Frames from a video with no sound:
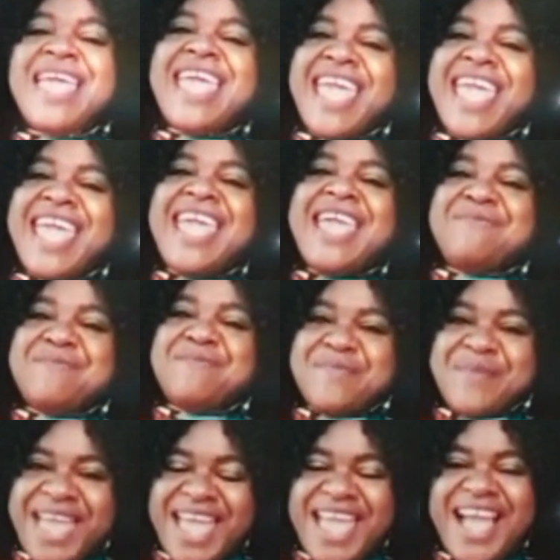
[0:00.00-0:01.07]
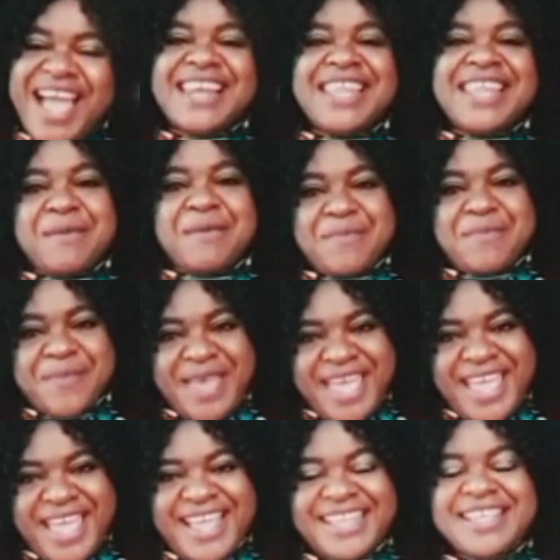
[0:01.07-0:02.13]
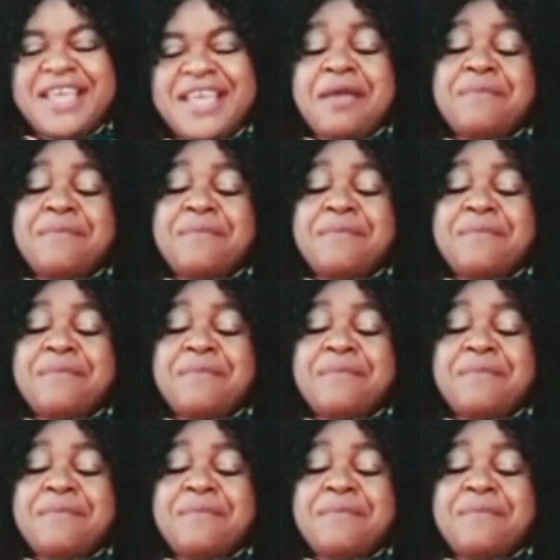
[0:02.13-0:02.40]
Amen and amen.